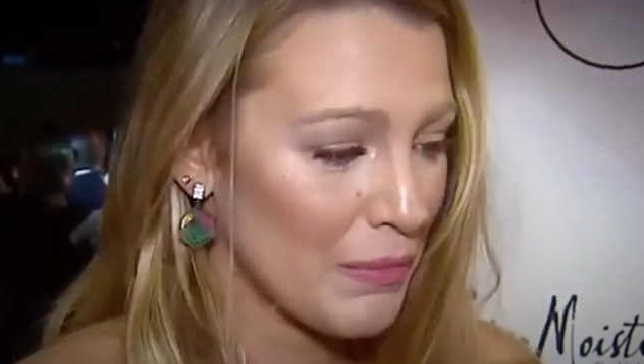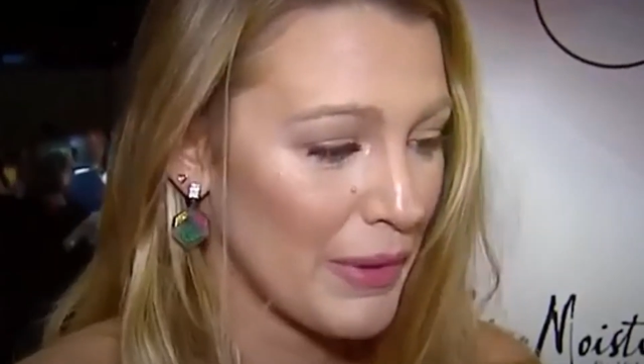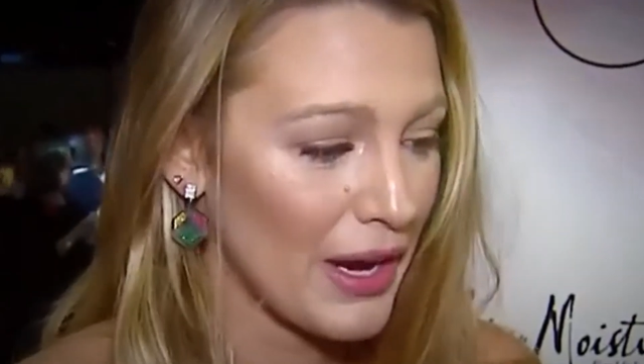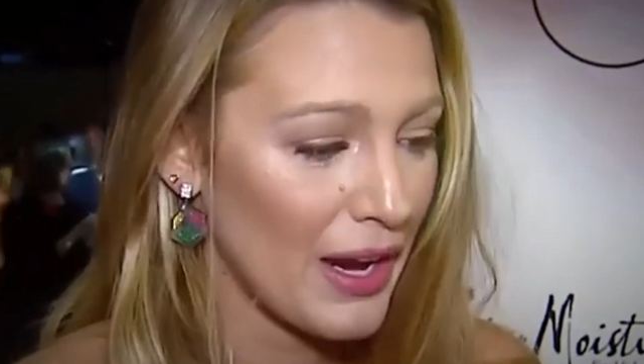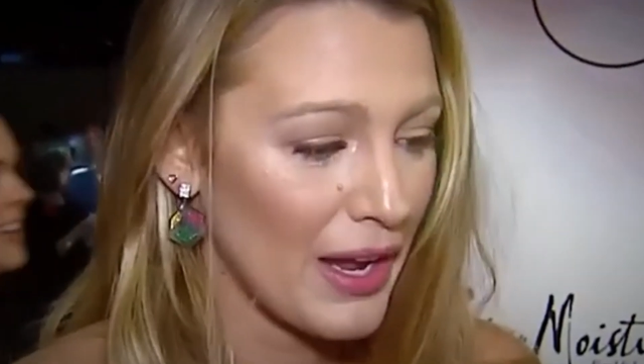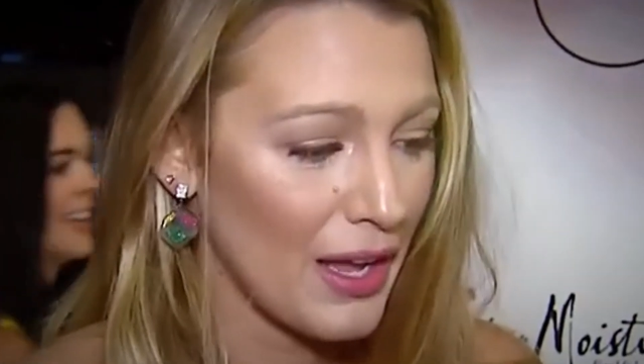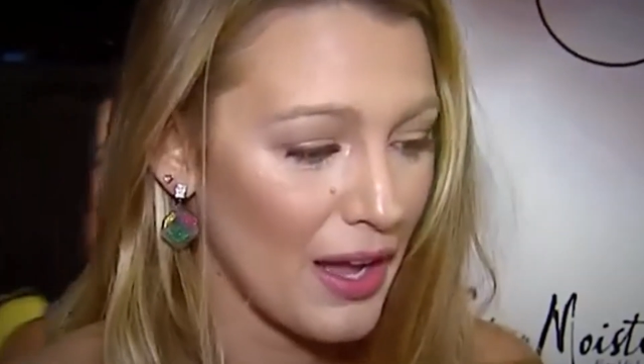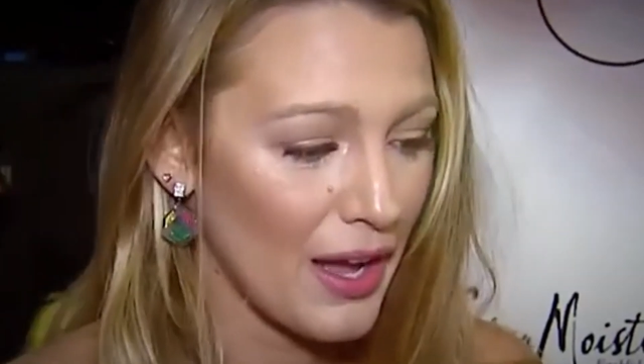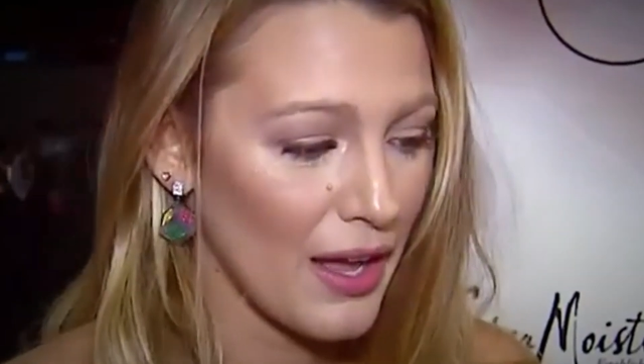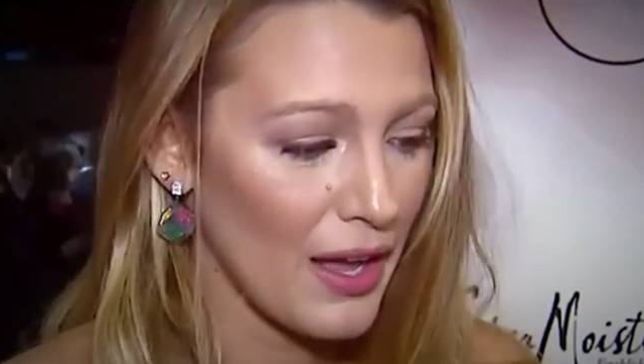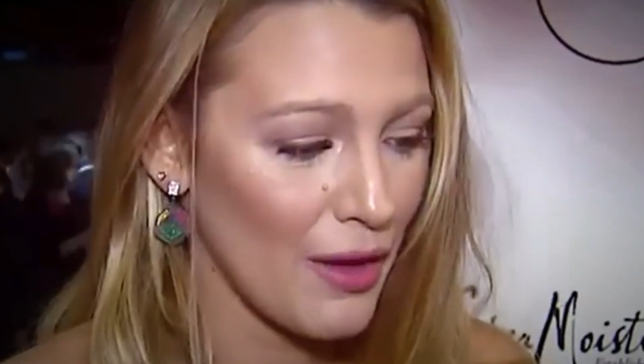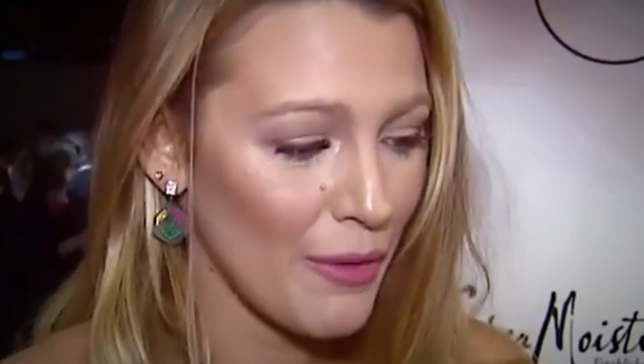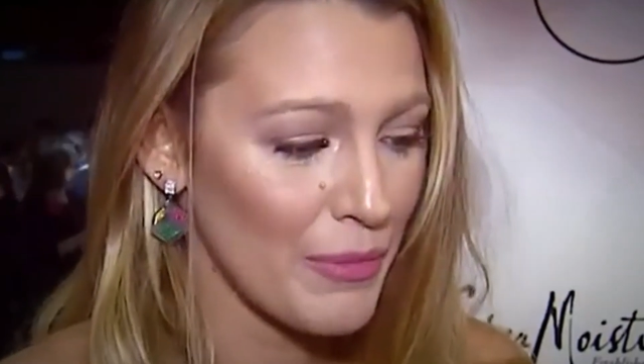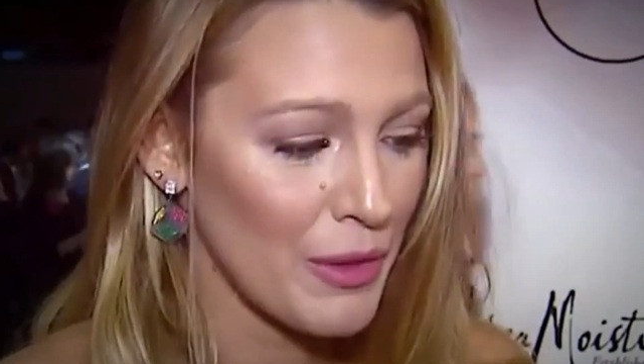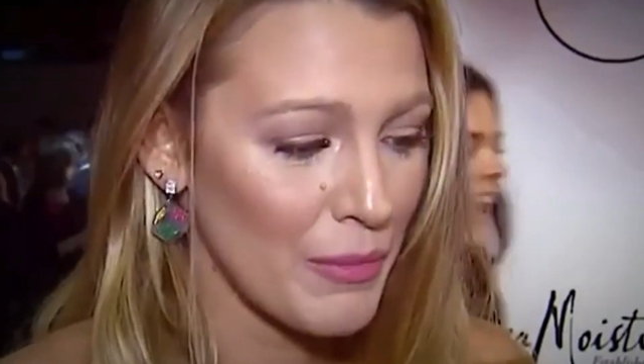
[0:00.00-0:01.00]
eyebrows
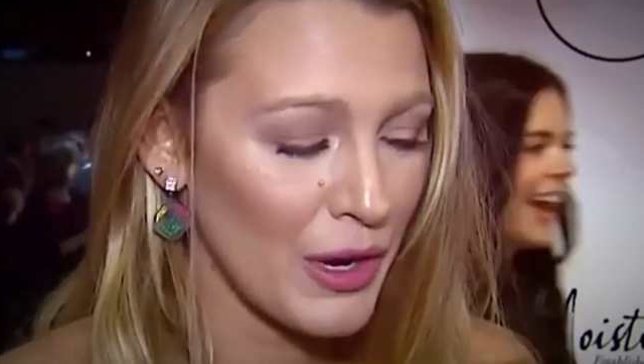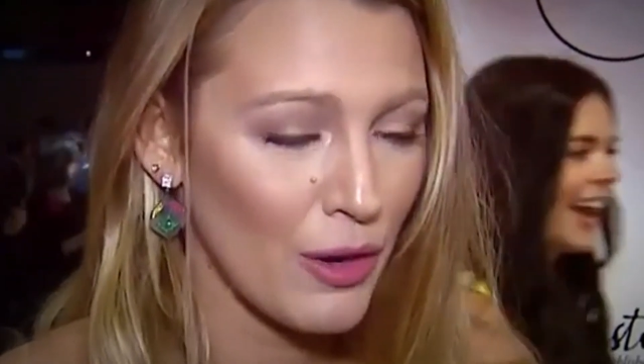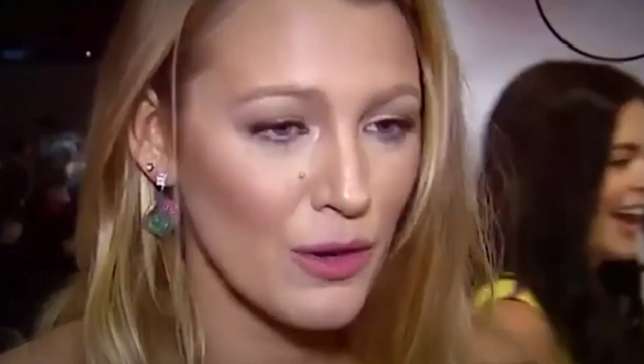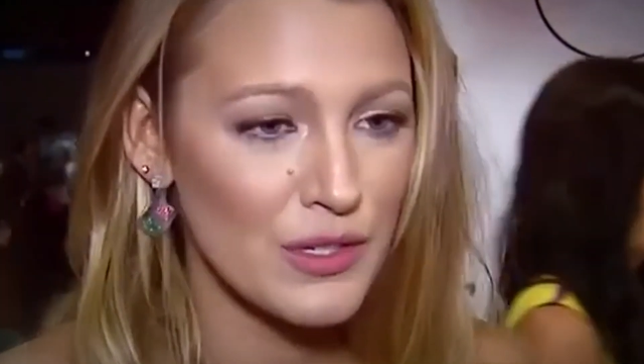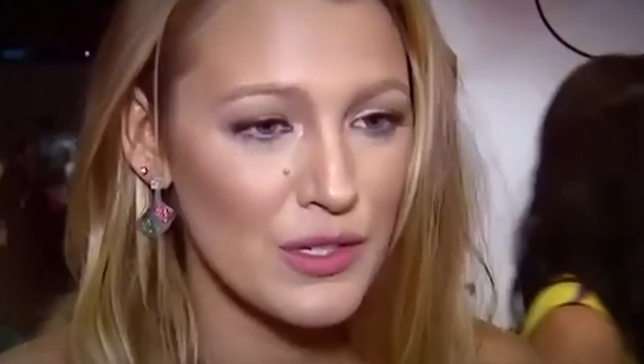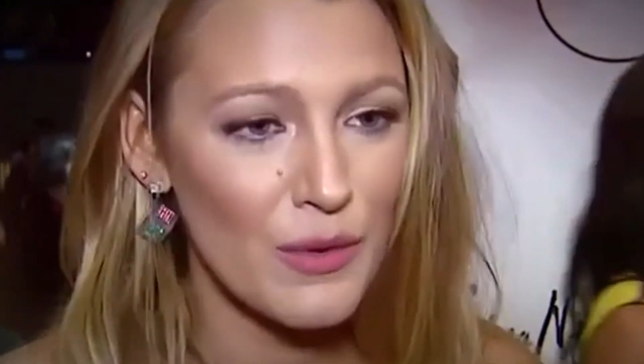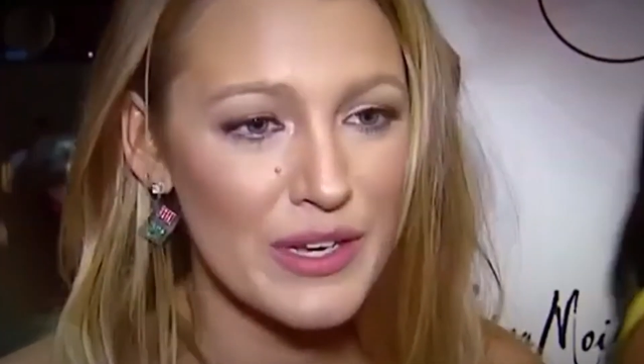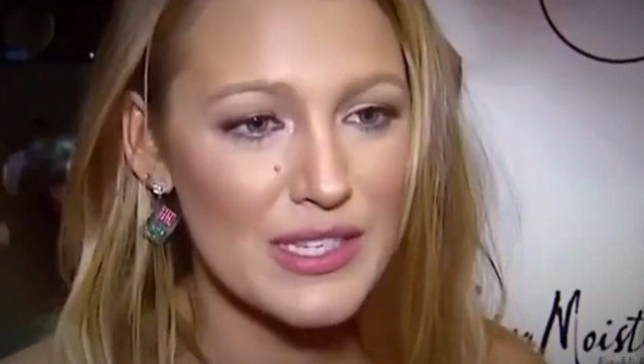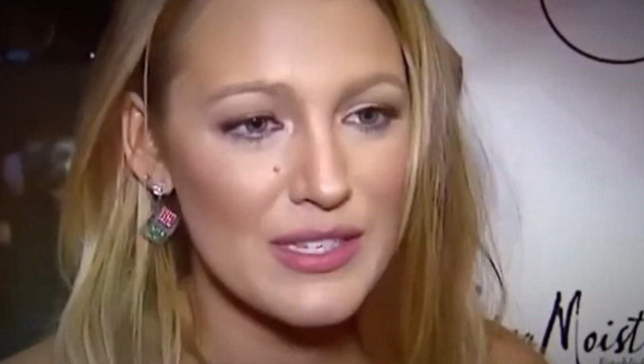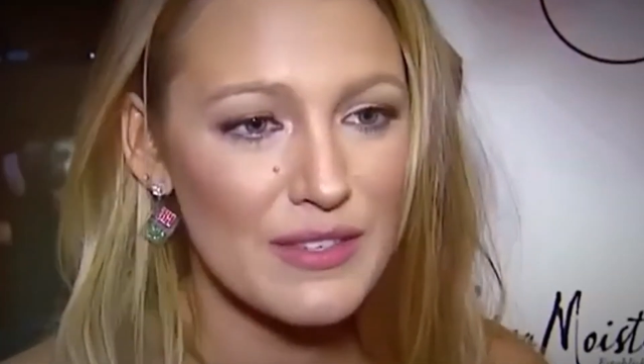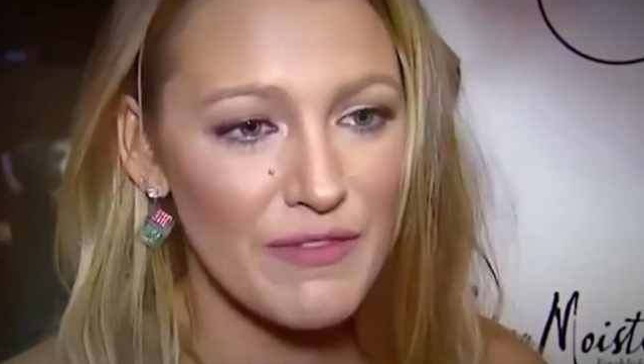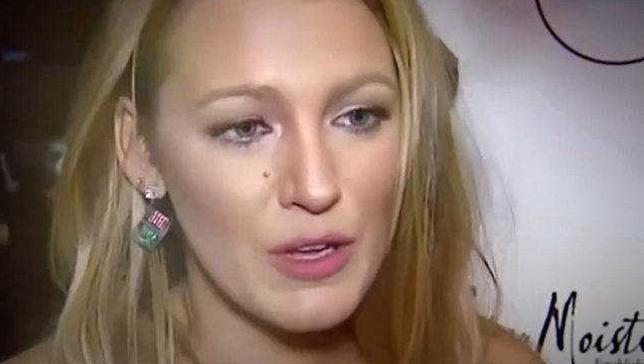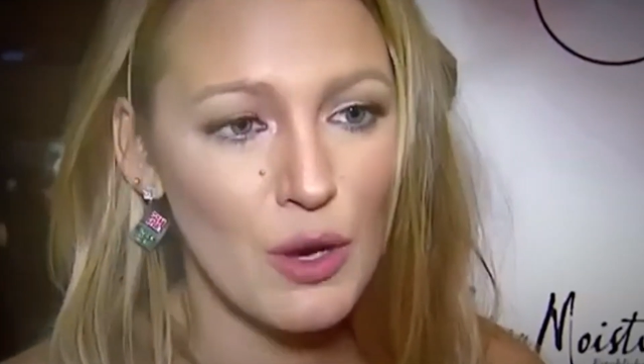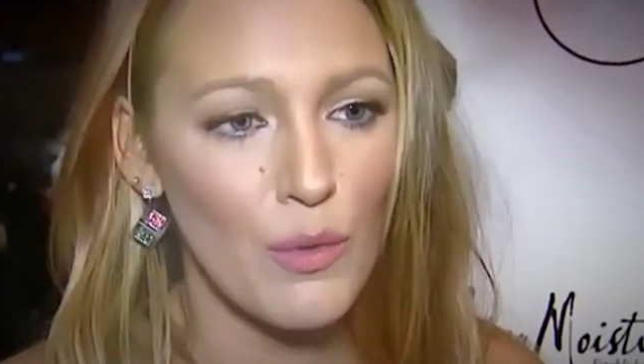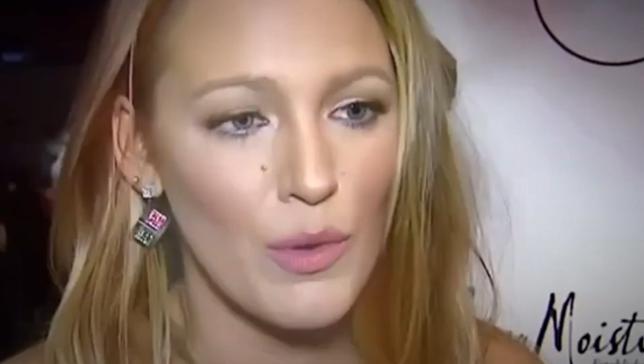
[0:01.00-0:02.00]
and created ripple
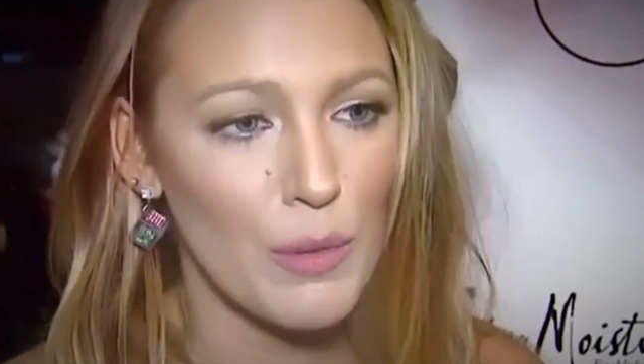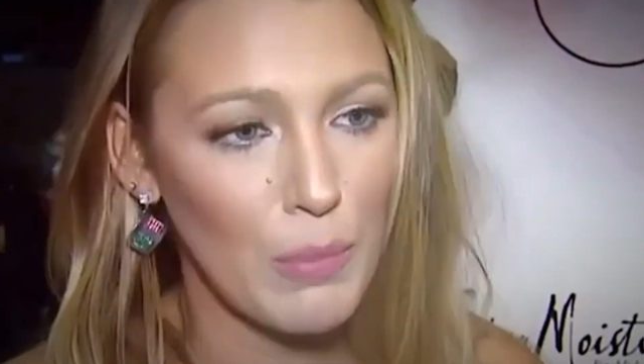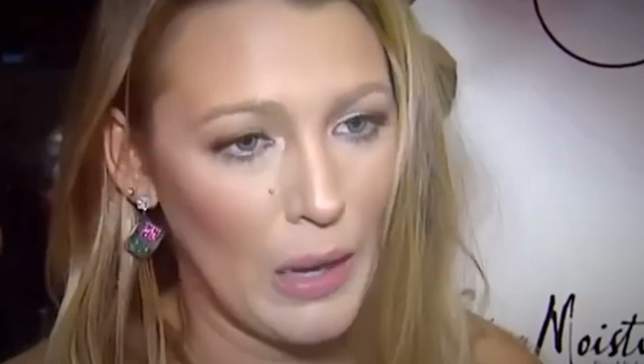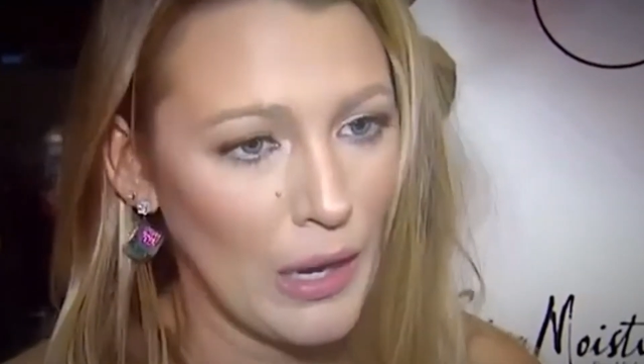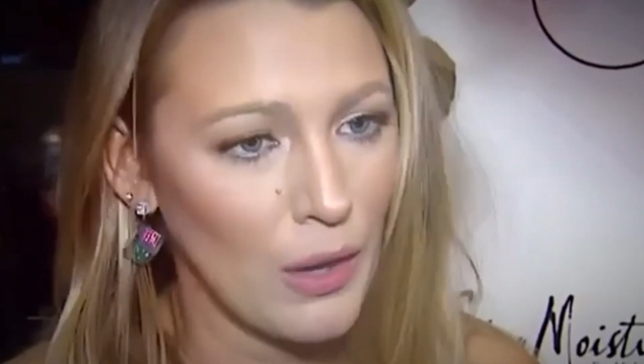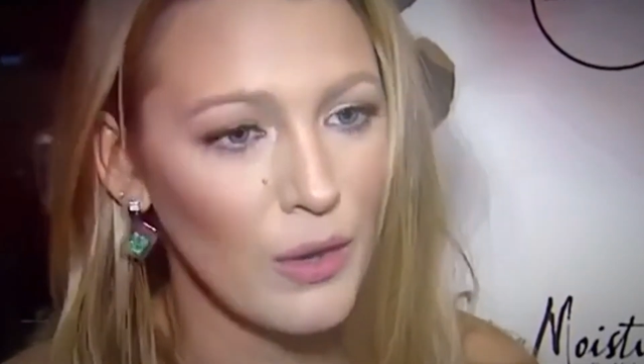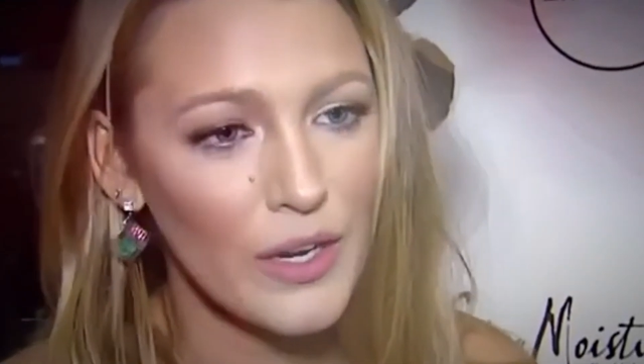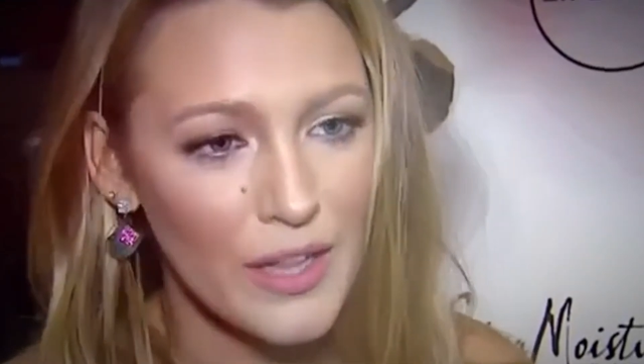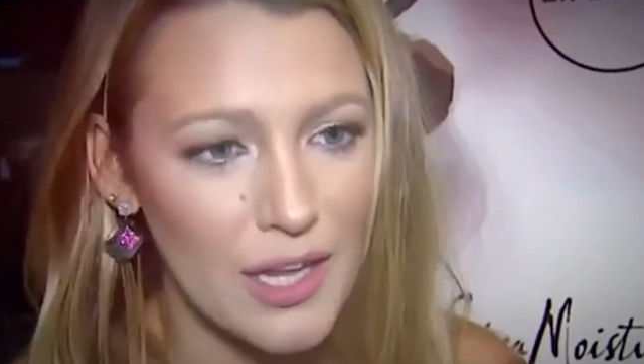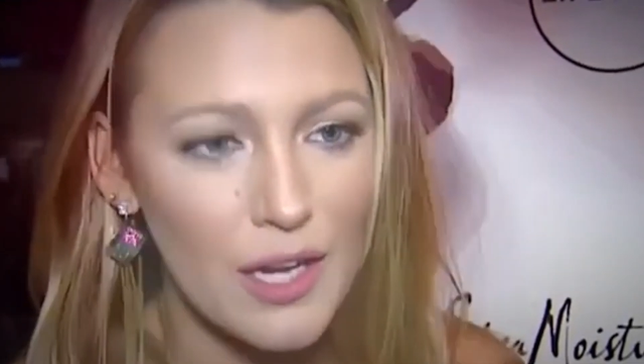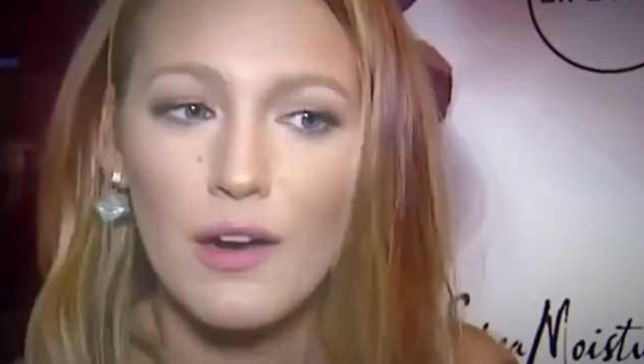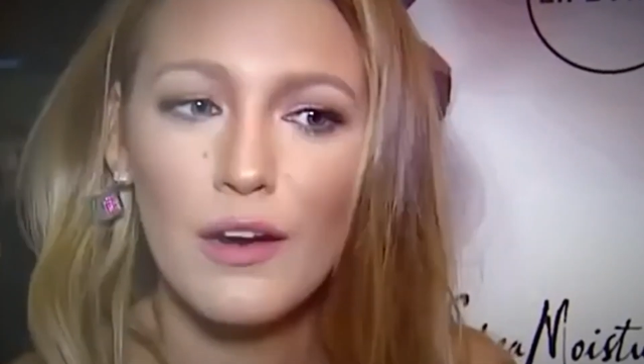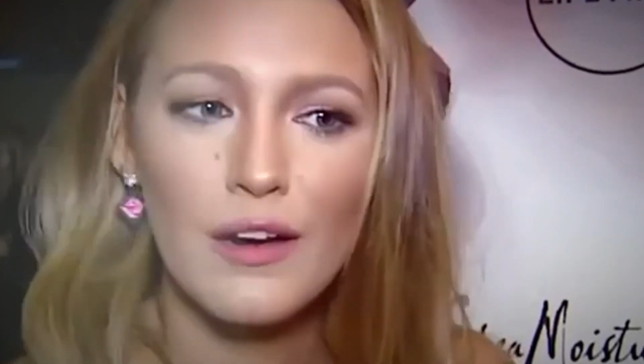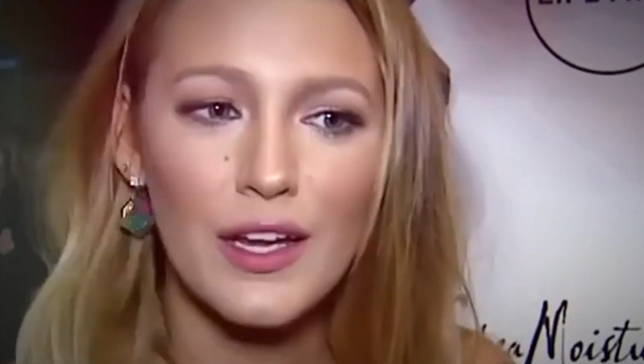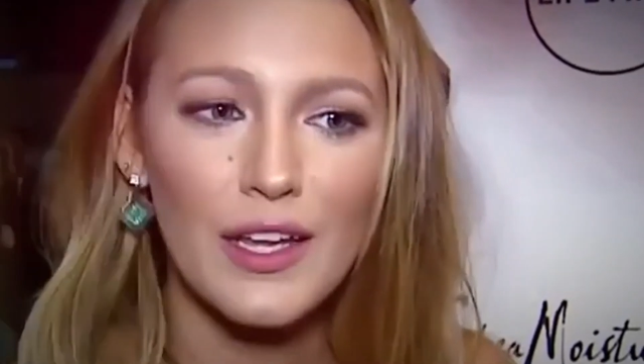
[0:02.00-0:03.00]
effects throughout
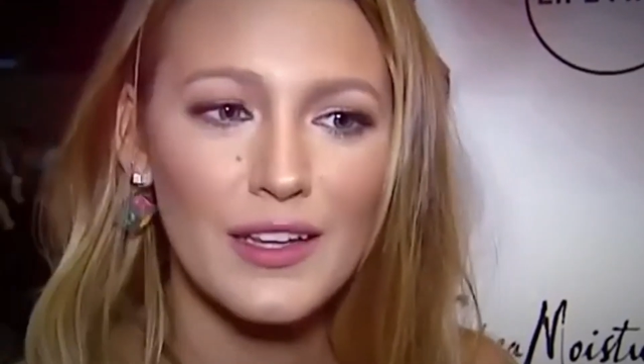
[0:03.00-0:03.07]
Hollywood.